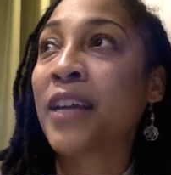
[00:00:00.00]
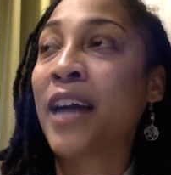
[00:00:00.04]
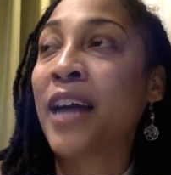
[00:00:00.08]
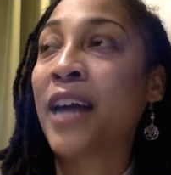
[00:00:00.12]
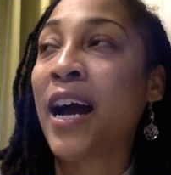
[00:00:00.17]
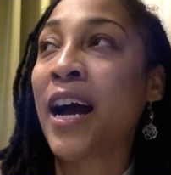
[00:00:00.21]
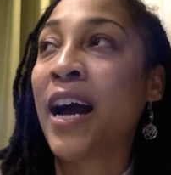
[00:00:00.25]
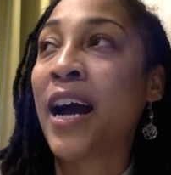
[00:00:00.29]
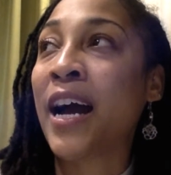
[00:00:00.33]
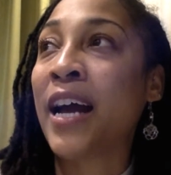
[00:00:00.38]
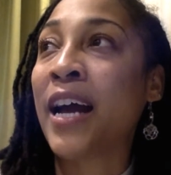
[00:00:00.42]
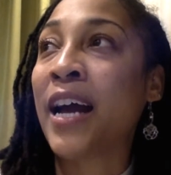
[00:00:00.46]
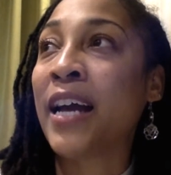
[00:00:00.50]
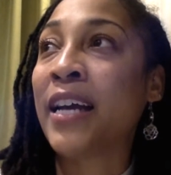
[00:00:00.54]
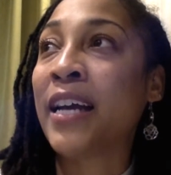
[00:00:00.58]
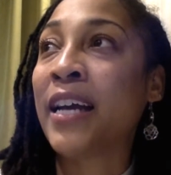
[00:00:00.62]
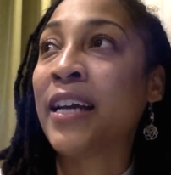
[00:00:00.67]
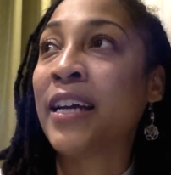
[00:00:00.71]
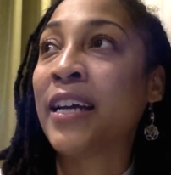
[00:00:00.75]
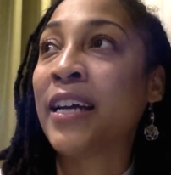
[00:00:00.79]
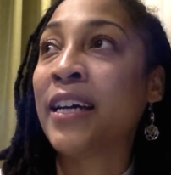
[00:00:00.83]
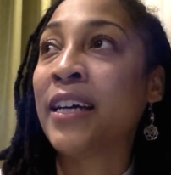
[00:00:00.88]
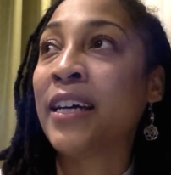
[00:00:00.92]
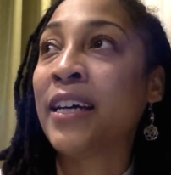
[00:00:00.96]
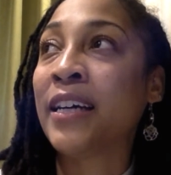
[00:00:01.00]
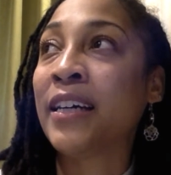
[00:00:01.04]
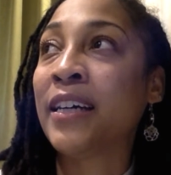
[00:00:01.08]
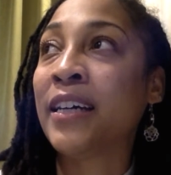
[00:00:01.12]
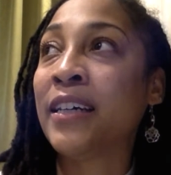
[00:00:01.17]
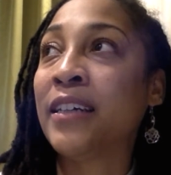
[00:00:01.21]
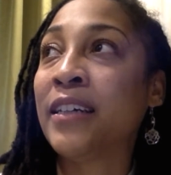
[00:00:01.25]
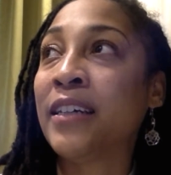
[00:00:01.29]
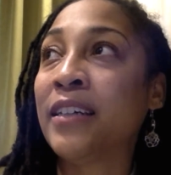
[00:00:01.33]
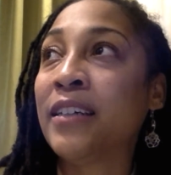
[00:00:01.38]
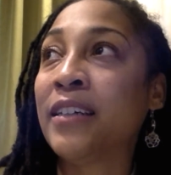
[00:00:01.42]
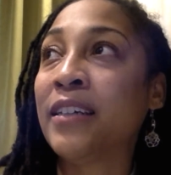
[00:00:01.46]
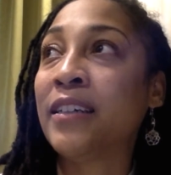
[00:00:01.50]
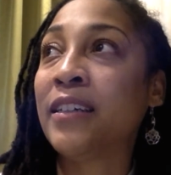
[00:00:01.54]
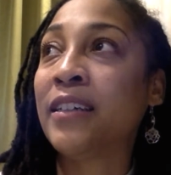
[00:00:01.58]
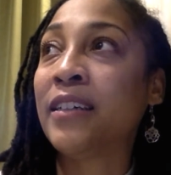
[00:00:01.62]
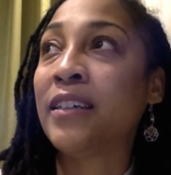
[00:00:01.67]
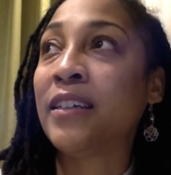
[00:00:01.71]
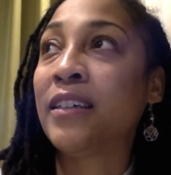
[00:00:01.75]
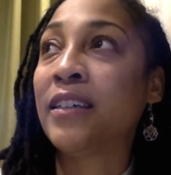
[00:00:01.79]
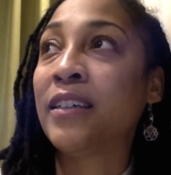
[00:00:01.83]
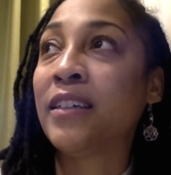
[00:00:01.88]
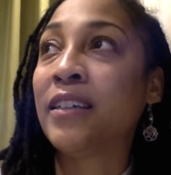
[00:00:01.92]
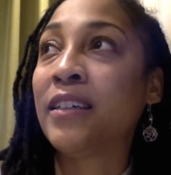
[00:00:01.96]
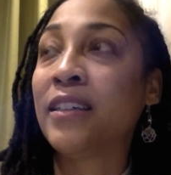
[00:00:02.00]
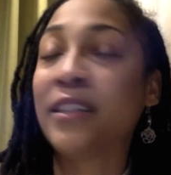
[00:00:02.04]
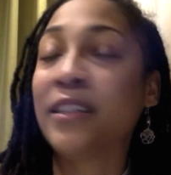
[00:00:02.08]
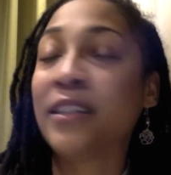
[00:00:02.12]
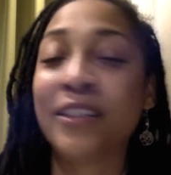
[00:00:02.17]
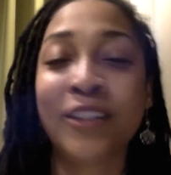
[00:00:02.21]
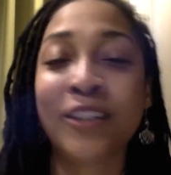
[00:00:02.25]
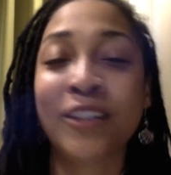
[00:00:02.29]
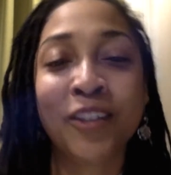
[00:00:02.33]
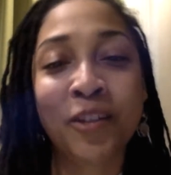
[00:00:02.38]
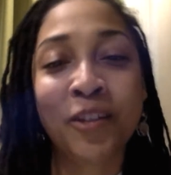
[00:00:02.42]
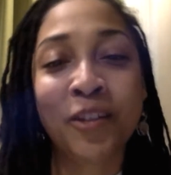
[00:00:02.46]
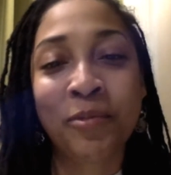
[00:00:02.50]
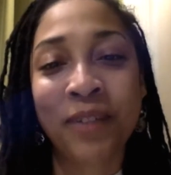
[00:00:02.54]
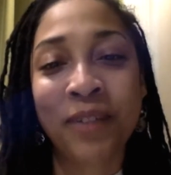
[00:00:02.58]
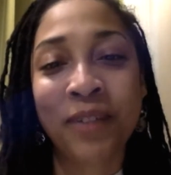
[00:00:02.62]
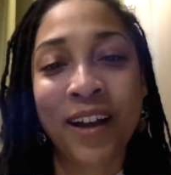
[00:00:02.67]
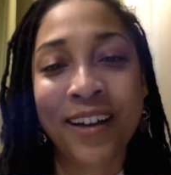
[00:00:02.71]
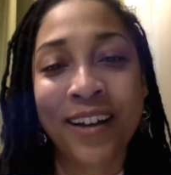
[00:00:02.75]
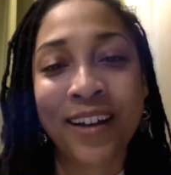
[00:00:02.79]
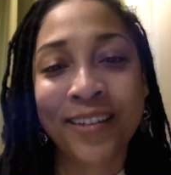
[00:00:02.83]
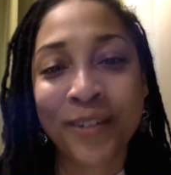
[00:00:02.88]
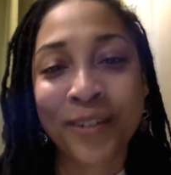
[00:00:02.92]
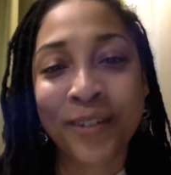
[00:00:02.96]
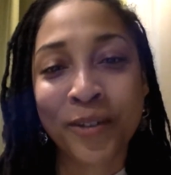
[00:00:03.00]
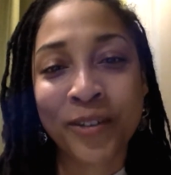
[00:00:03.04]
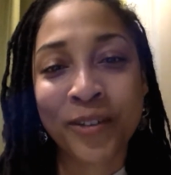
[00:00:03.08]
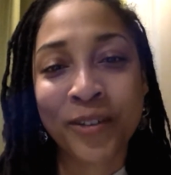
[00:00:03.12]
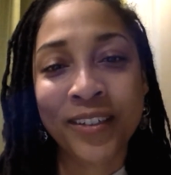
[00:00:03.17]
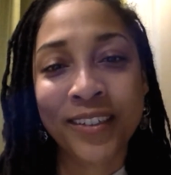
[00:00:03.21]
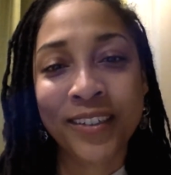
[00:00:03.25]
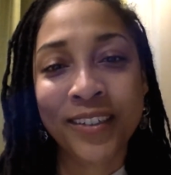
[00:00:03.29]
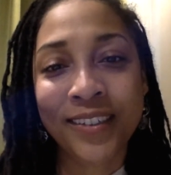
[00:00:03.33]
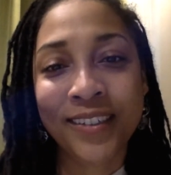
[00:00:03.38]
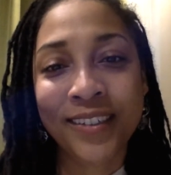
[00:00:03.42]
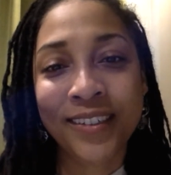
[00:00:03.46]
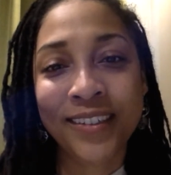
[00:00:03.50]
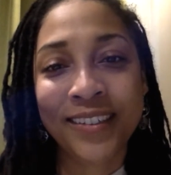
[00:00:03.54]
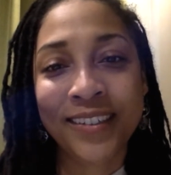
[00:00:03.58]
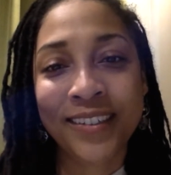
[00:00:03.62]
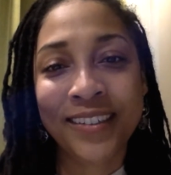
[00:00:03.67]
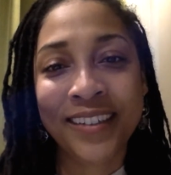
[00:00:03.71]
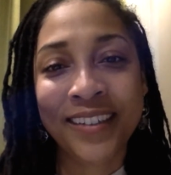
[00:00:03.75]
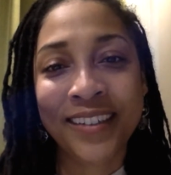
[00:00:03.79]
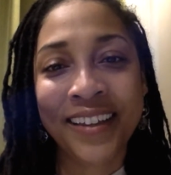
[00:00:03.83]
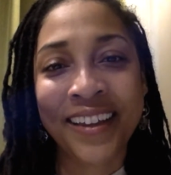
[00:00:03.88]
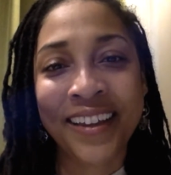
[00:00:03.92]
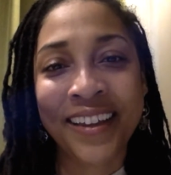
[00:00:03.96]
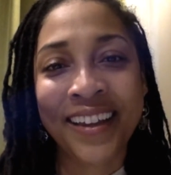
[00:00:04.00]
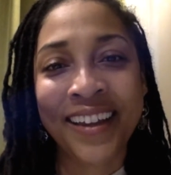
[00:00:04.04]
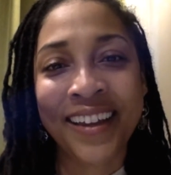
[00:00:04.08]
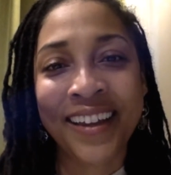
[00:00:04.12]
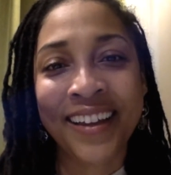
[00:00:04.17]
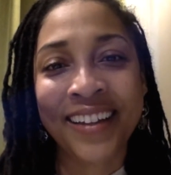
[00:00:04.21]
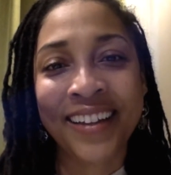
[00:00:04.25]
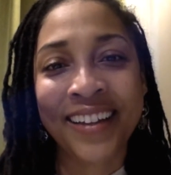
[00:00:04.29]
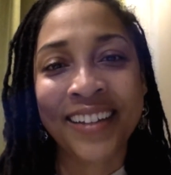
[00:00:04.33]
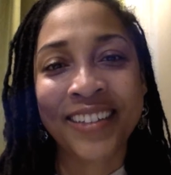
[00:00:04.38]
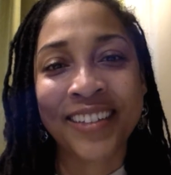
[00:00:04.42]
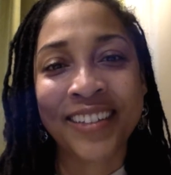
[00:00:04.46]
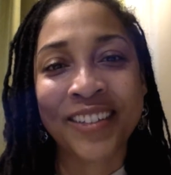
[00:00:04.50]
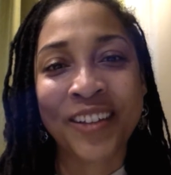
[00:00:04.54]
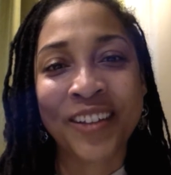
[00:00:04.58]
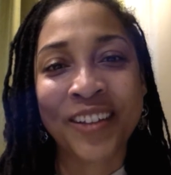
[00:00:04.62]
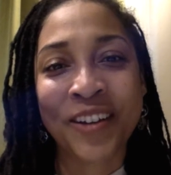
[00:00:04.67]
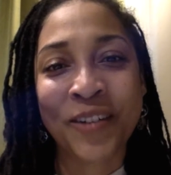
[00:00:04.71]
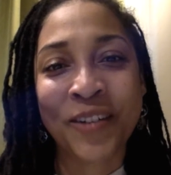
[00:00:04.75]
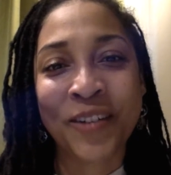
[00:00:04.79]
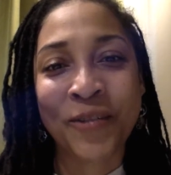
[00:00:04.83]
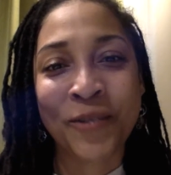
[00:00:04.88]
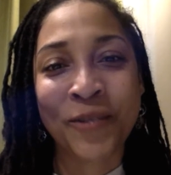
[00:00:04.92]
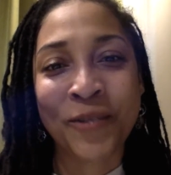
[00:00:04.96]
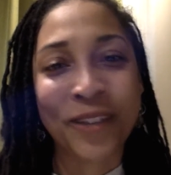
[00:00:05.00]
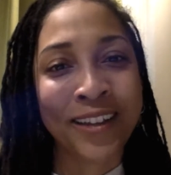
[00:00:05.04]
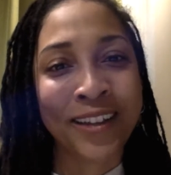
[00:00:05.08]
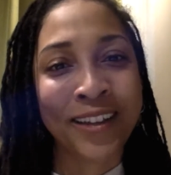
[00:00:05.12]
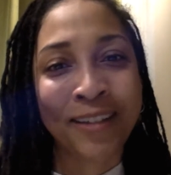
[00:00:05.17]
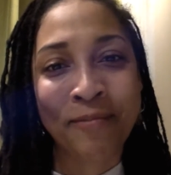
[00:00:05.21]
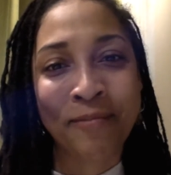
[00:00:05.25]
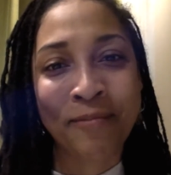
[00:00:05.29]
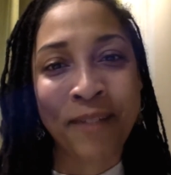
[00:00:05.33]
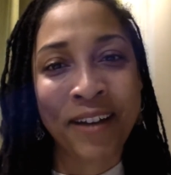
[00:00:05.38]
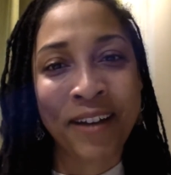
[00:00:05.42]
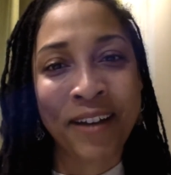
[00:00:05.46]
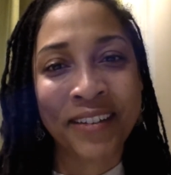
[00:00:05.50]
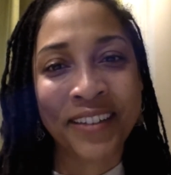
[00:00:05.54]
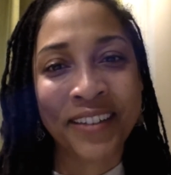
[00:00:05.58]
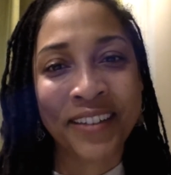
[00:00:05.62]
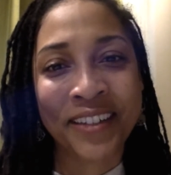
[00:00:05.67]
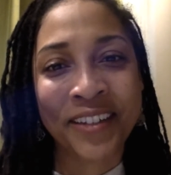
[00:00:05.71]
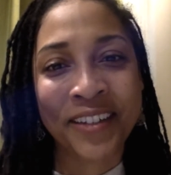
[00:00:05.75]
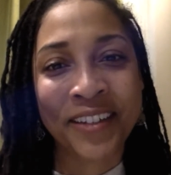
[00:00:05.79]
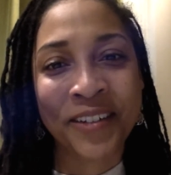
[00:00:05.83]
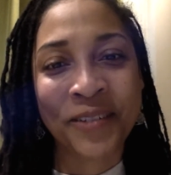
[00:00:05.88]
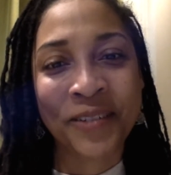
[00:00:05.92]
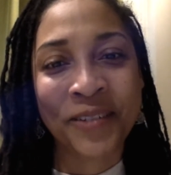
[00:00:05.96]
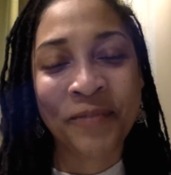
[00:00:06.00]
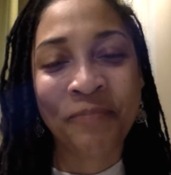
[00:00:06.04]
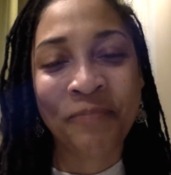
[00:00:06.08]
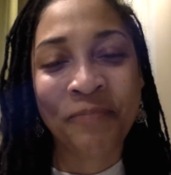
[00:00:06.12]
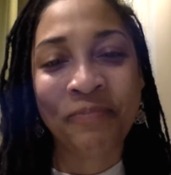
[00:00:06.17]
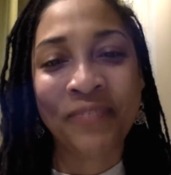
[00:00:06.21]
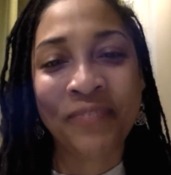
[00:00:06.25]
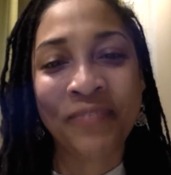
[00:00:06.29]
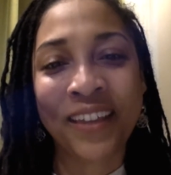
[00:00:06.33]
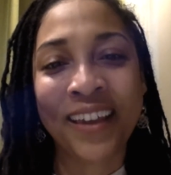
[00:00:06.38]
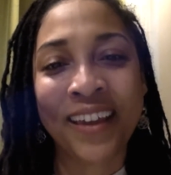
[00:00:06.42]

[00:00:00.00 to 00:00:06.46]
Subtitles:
I looked up cockroaches and I started reading about them.